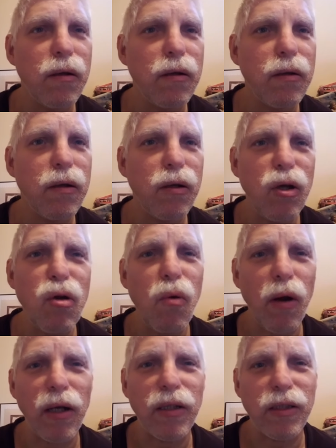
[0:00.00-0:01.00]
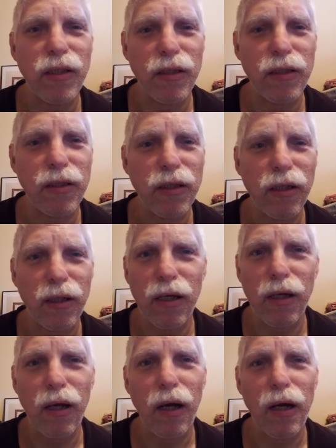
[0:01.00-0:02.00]
nuances can
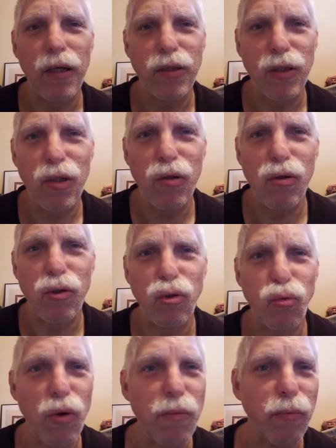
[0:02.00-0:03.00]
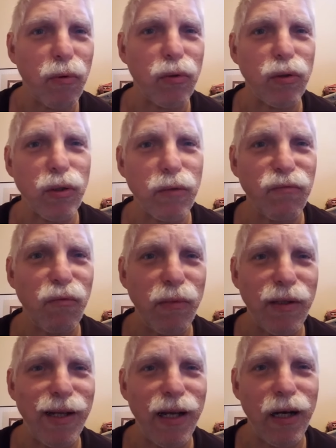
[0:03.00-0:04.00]
cause huge ripples from a
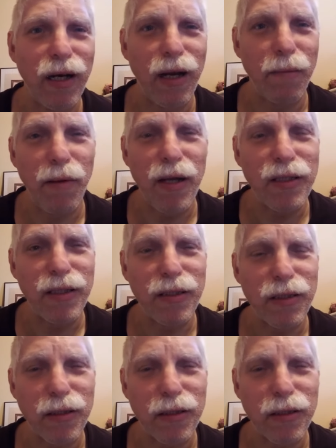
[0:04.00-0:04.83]
day-to-day basis.